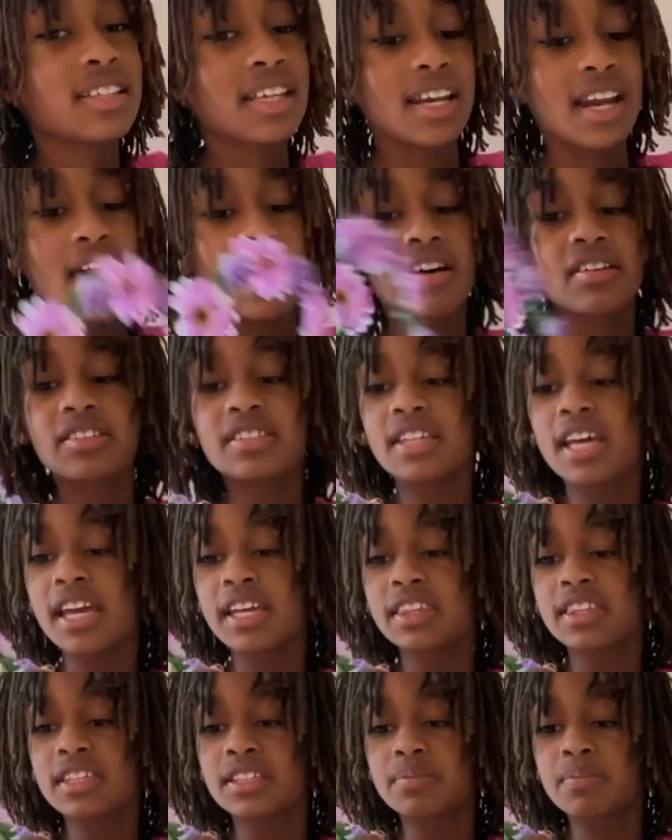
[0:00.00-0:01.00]
and I'll
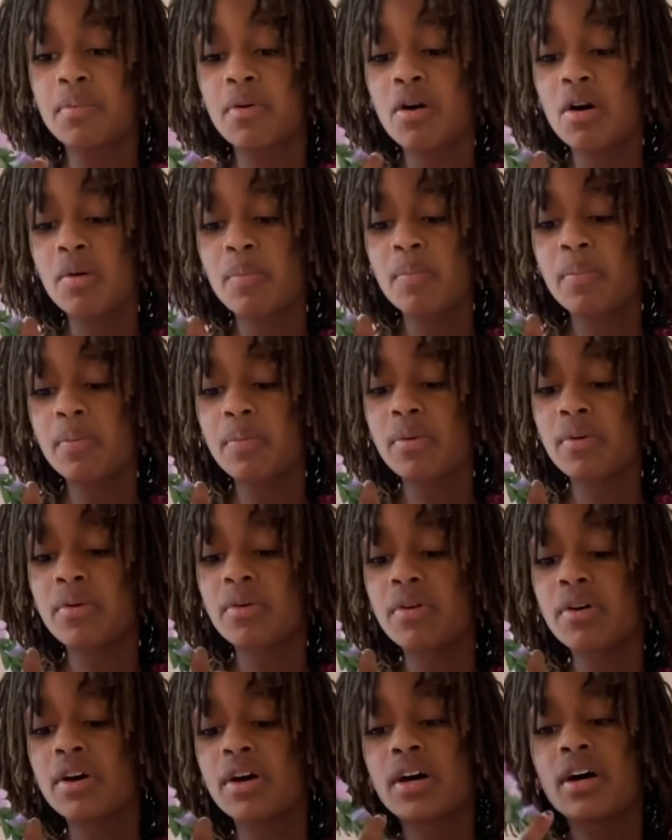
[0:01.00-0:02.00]
take this
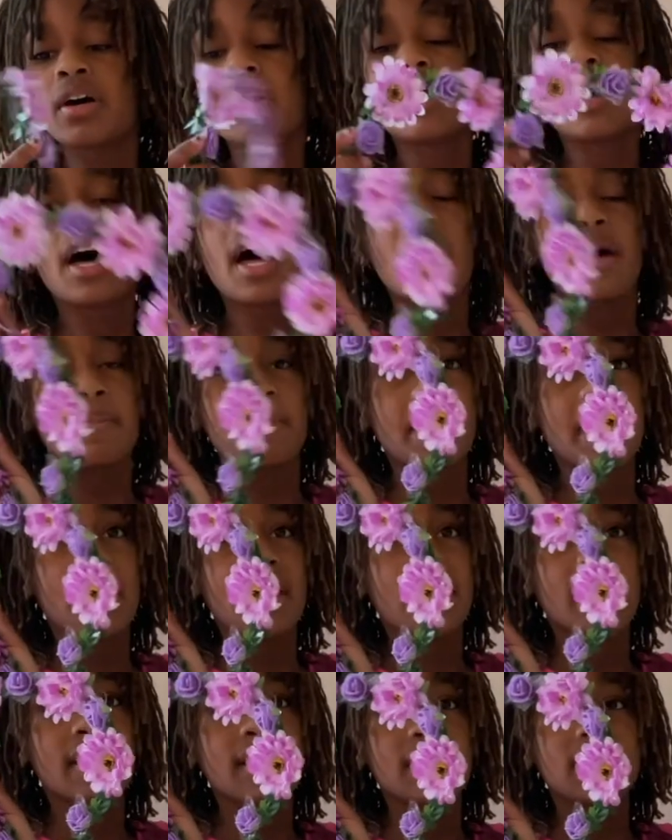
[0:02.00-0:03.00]
purple headband.